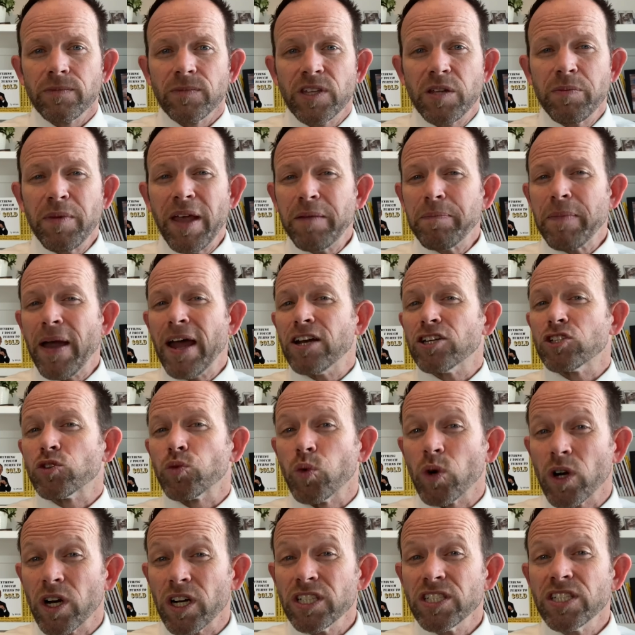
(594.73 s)
To make matters
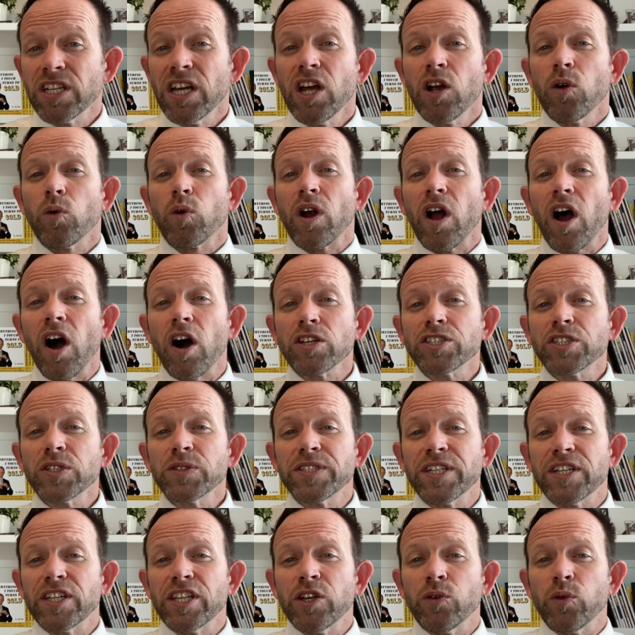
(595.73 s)
worse, we're also
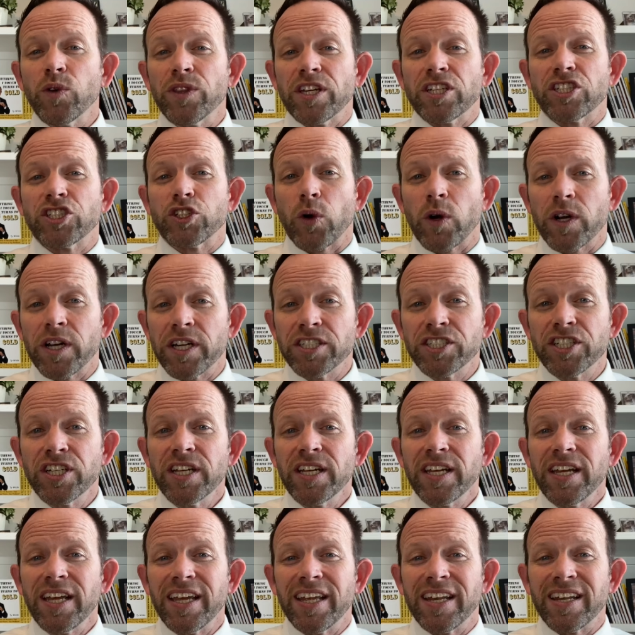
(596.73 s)
dealing with a shortage
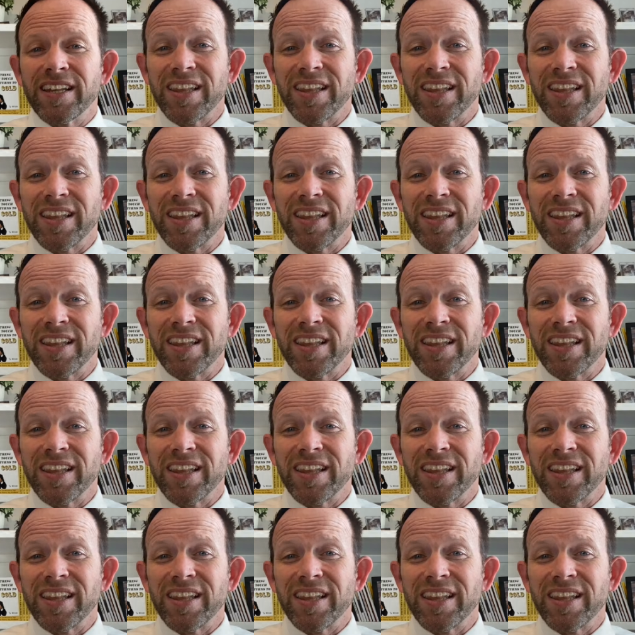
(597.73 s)
in